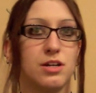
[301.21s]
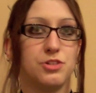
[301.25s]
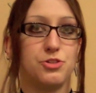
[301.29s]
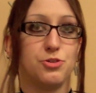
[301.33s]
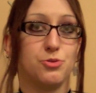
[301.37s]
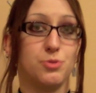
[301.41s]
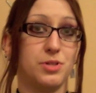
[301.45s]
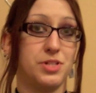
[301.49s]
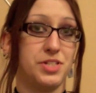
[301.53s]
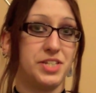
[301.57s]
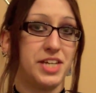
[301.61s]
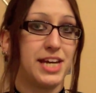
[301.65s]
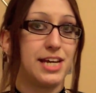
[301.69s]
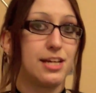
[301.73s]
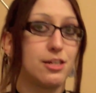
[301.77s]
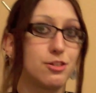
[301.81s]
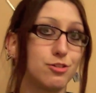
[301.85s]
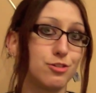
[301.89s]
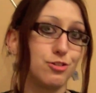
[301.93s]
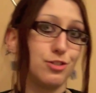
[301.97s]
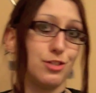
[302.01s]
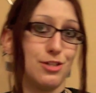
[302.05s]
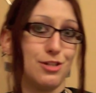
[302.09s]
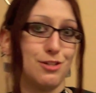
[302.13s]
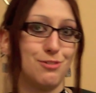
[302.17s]
Do what it
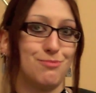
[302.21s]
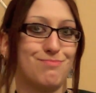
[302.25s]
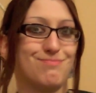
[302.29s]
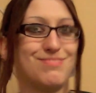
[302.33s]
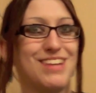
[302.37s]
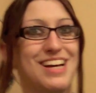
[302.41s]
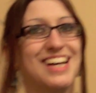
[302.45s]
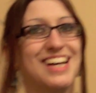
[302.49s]
takes, you know?